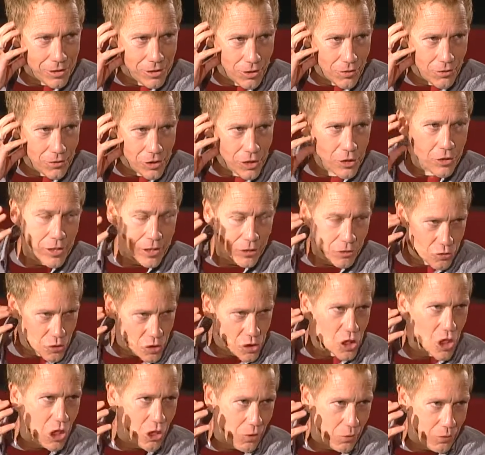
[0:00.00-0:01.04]
you know, your ears
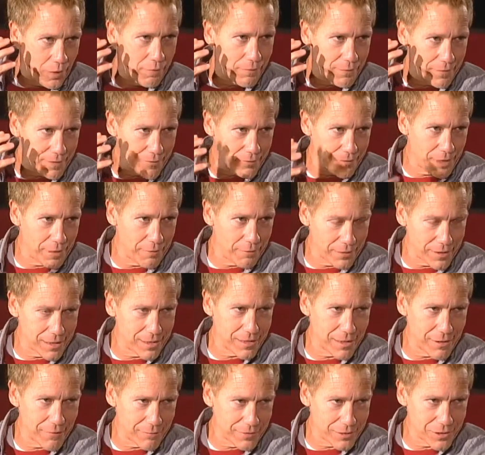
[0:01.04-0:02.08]
know if it, if it,
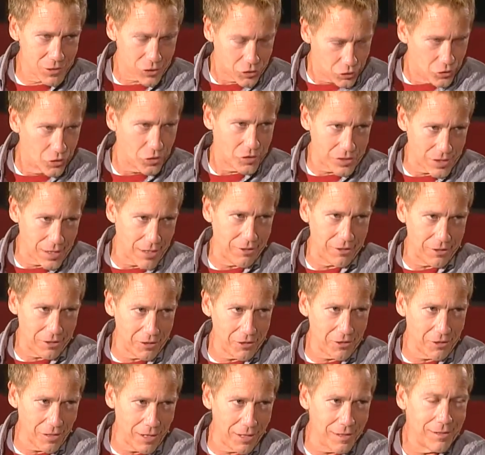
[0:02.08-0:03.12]
mm-hmm. if it's current sounding
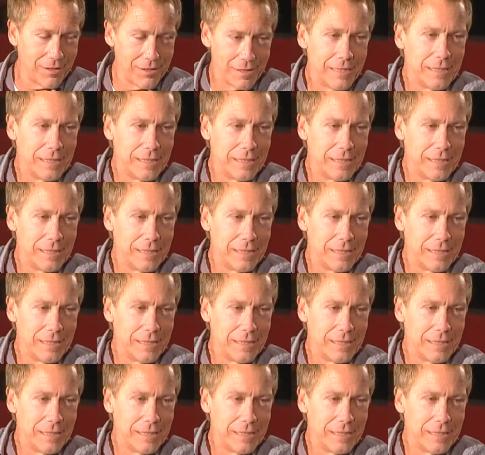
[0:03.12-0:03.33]
or not.